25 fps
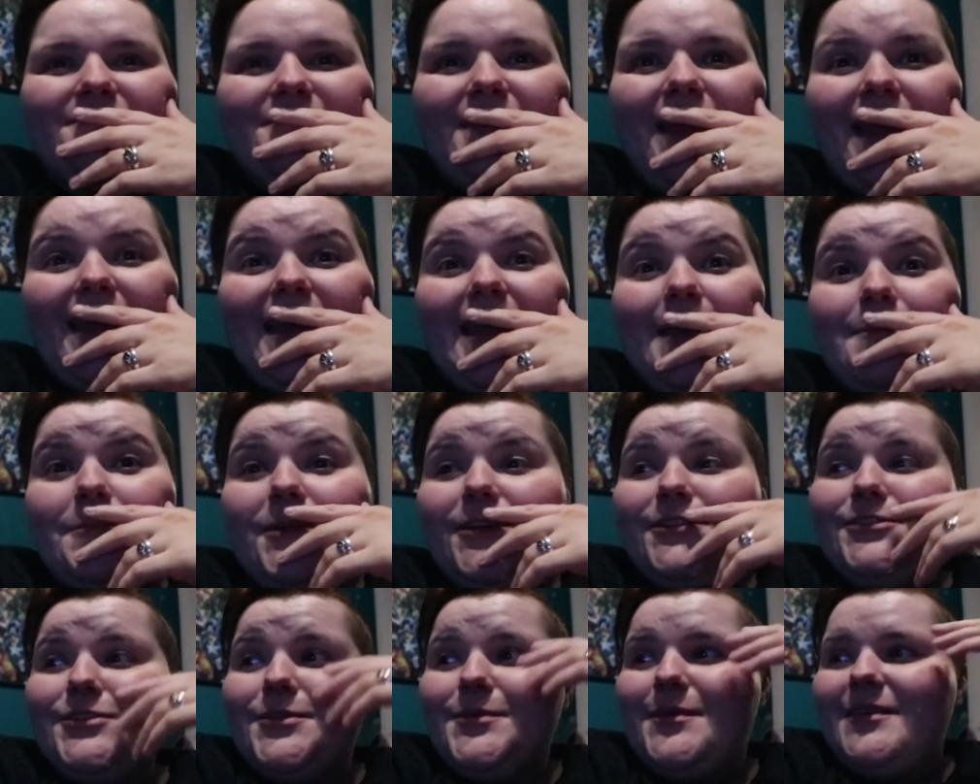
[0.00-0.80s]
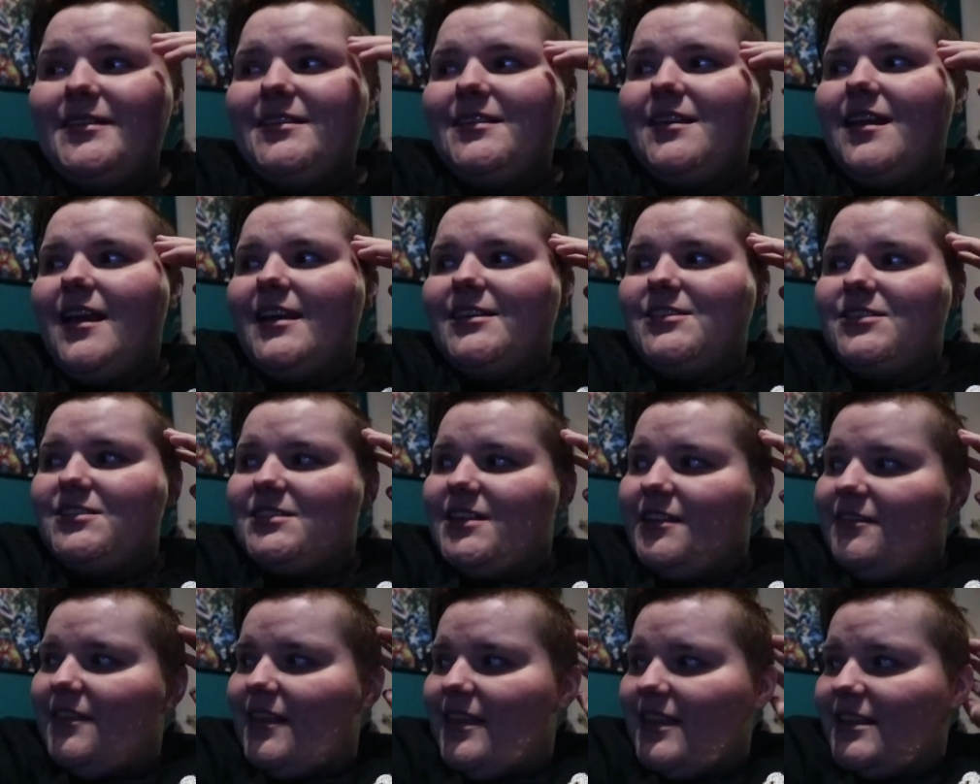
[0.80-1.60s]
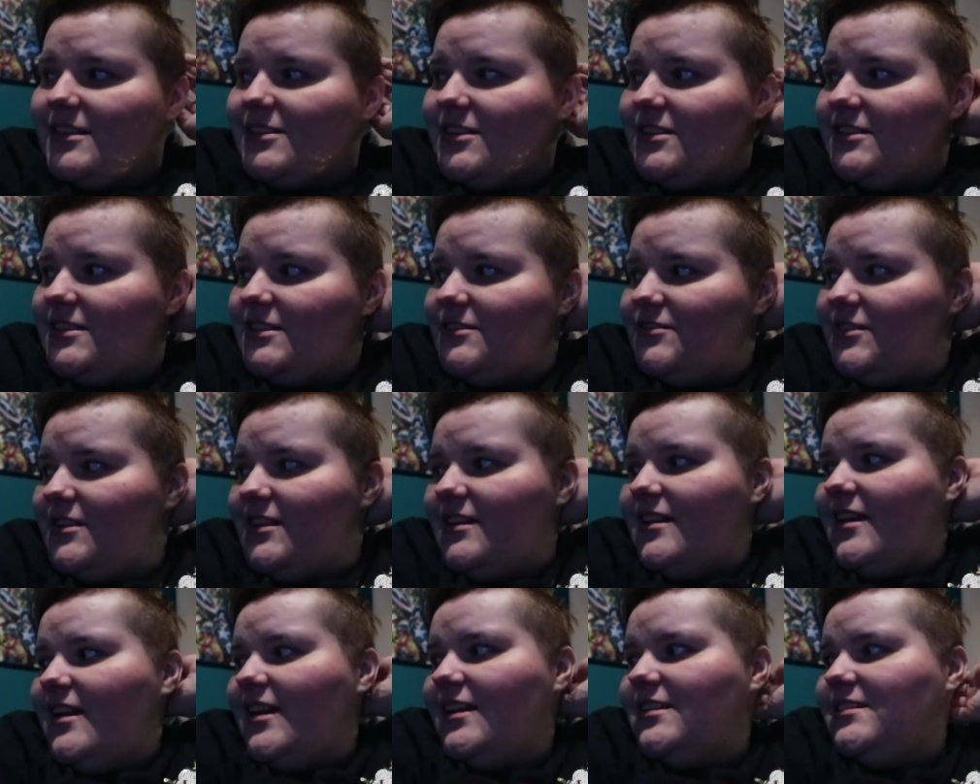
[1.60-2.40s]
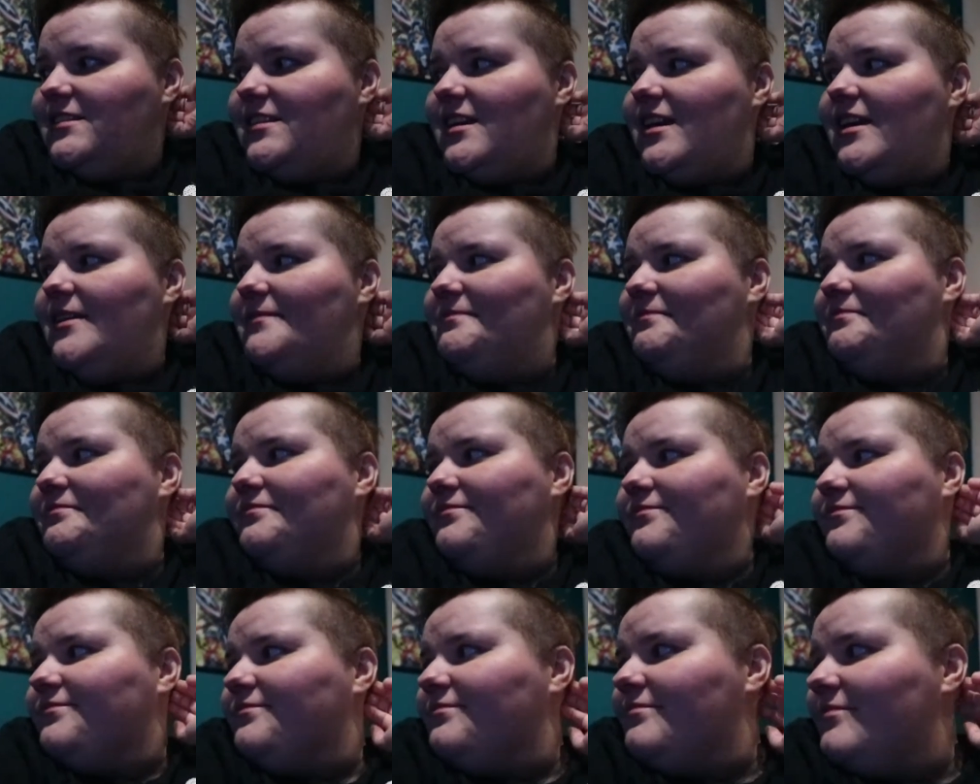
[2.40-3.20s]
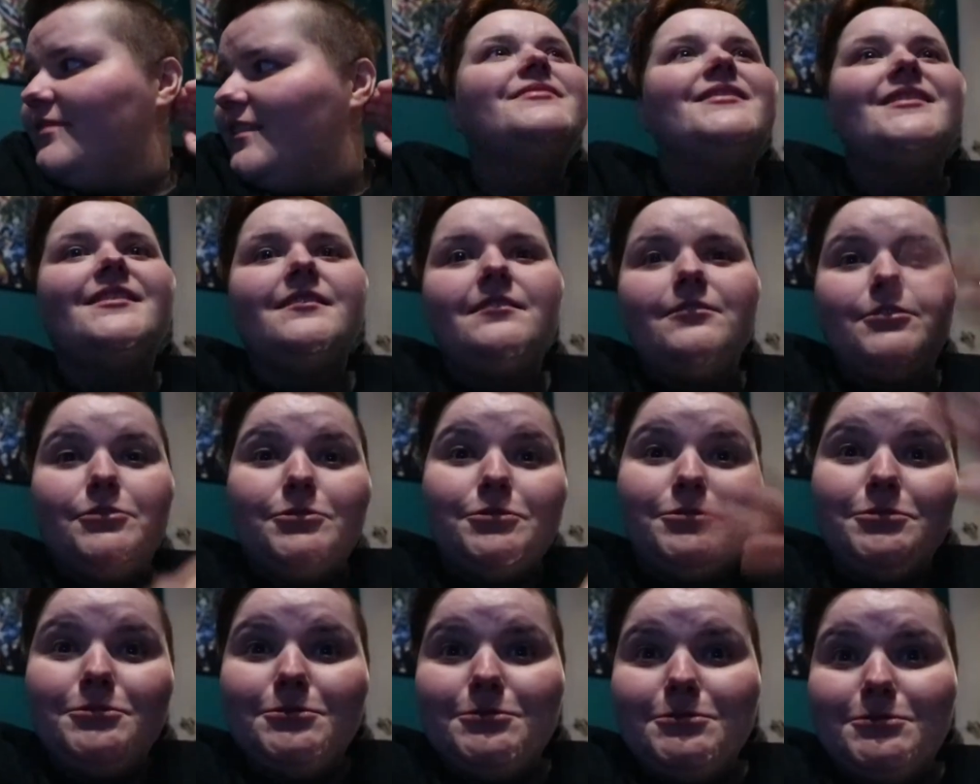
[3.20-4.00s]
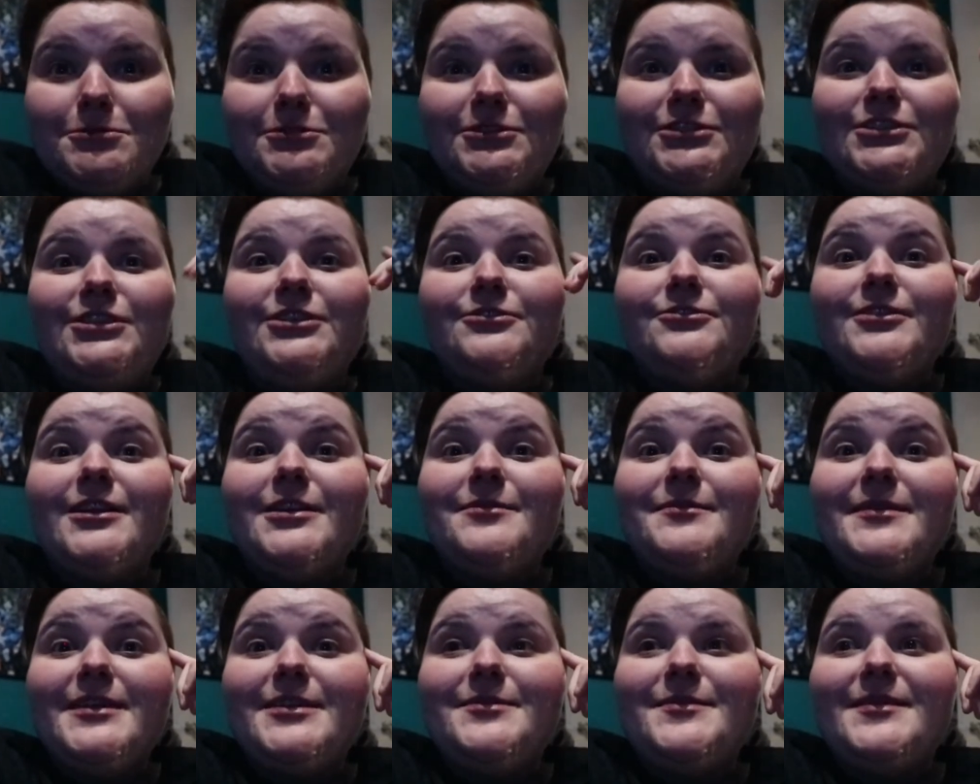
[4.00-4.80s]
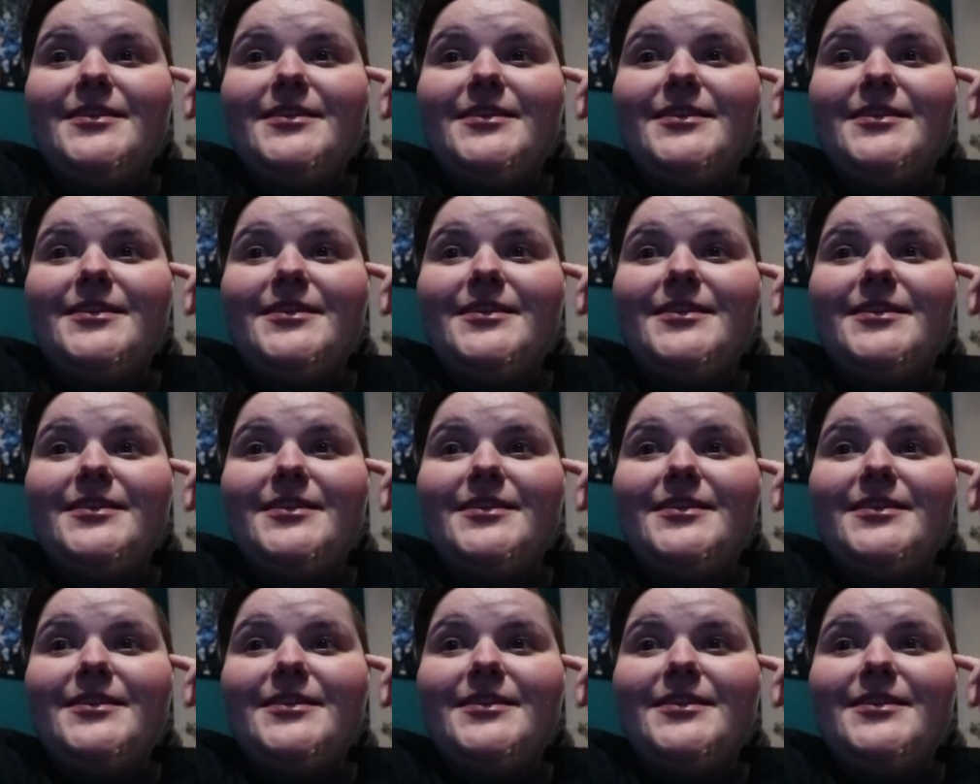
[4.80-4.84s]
I get emotional when I do stuff like this because it's really nice. It's just really weird